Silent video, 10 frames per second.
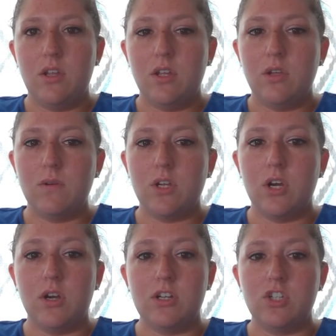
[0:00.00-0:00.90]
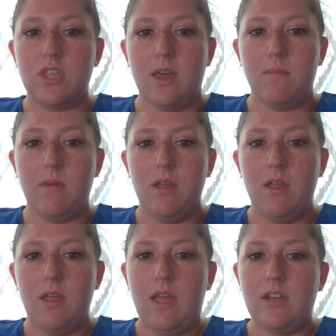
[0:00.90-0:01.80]
You encourage them,
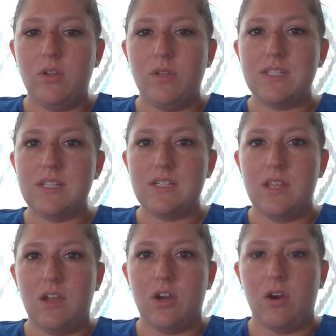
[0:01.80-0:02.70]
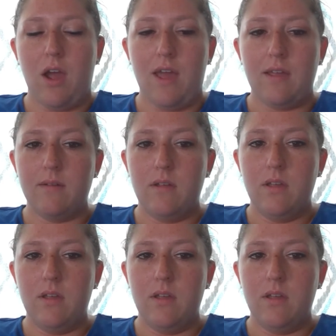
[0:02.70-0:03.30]
and you listen to their cry,